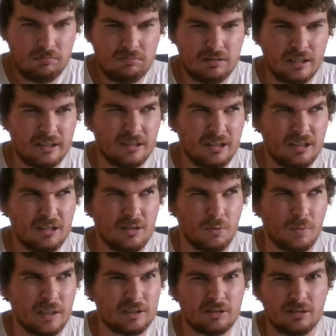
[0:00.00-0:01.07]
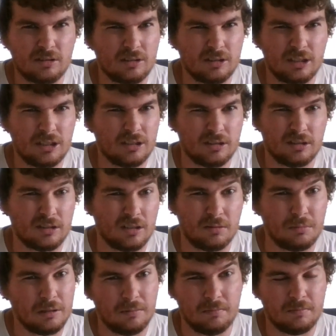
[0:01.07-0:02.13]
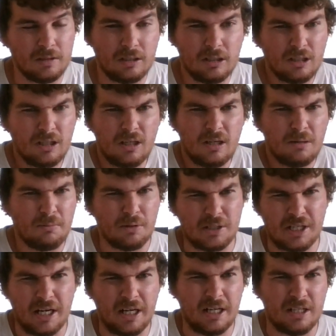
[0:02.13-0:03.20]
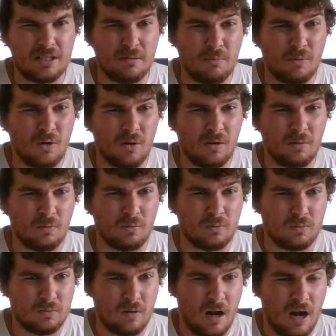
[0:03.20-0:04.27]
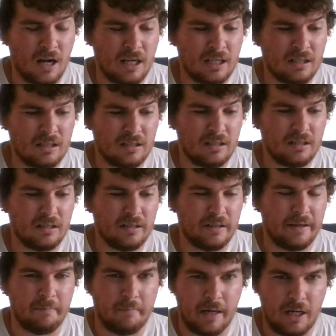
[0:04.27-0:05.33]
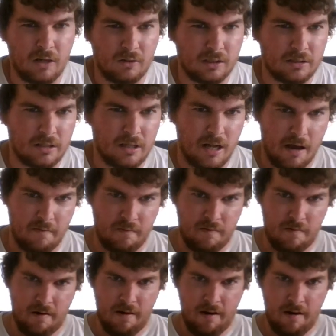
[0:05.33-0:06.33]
I think the rest of the season is going to be pertaining to more rock and metal stuff.